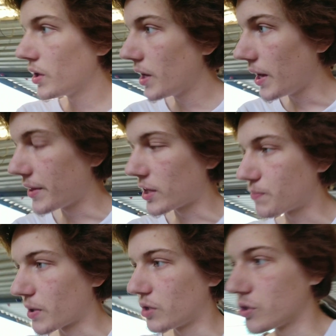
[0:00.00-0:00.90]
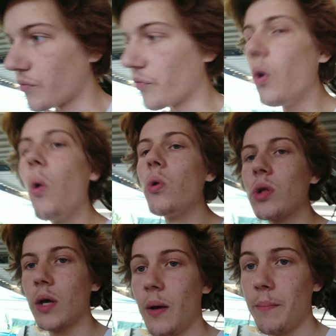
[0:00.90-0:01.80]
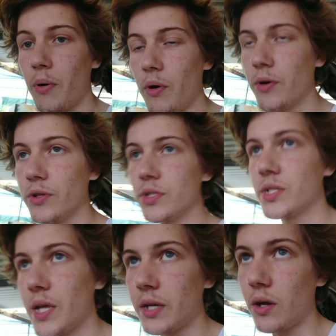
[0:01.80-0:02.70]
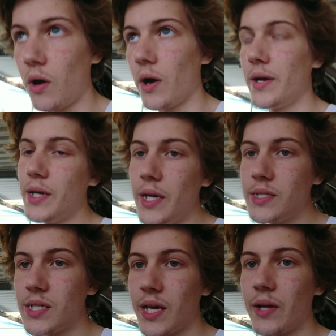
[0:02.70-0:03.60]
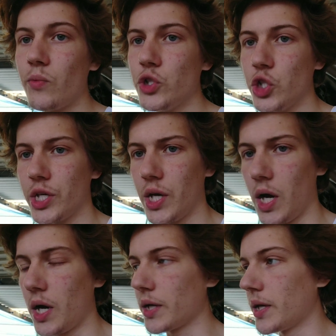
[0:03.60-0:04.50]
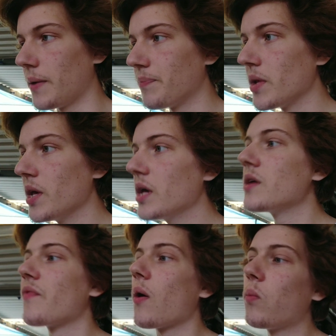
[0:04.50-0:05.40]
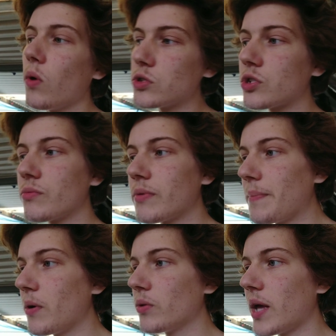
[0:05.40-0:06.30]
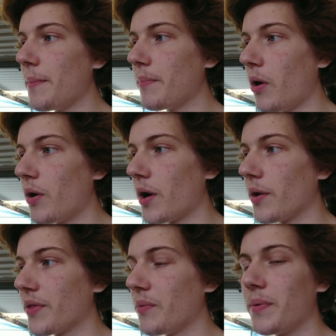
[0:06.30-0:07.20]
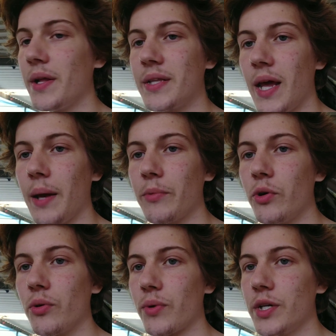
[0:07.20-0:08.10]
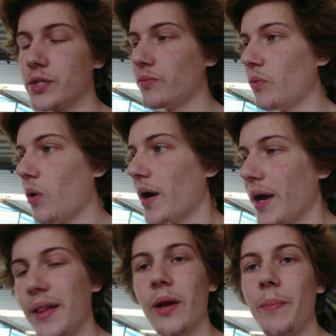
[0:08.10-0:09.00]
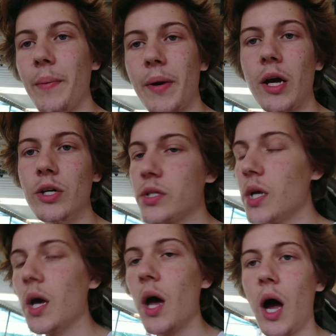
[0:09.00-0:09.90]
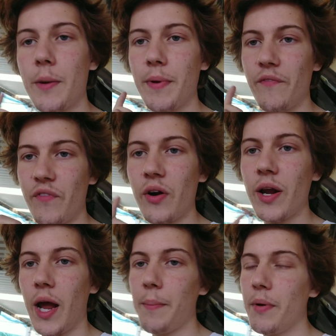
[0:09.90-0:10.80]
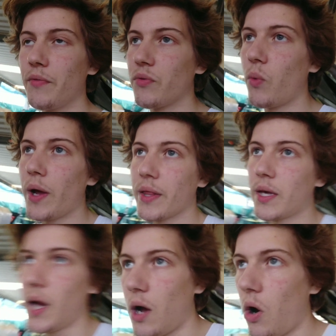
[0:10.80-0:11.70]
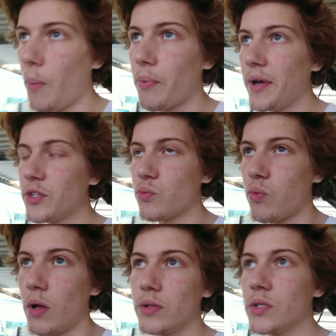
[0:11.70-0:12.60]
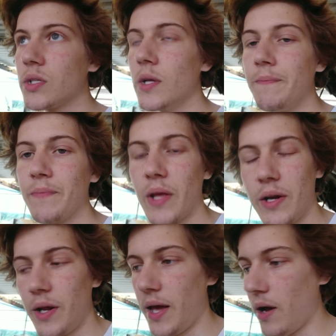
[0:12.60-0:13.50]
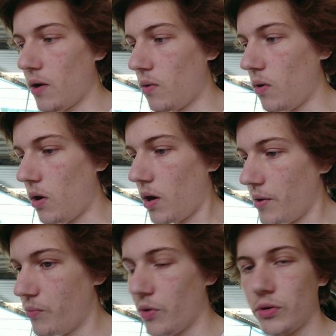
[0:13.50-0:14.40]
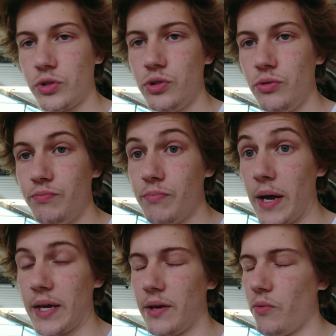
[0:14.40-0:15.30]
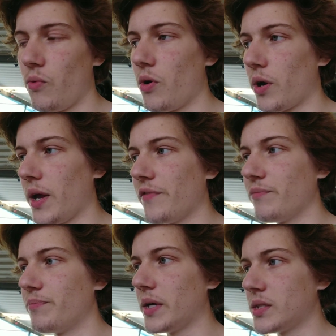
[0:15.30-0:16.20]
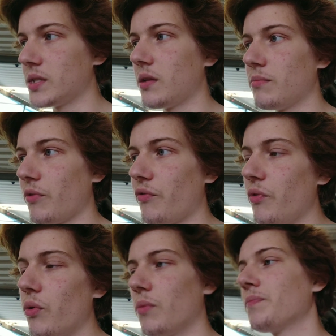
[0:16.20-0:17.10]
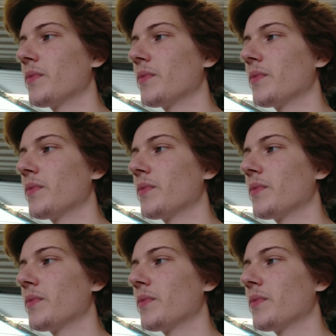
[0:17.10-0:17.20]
And that's because of all the components that I need to get, which I can't get. If I was to rebuild that motor, there'd be a damn good reason why, and that'd be because I'd be very happy with the way the car operates, runs, and how I want to make it work even better than before.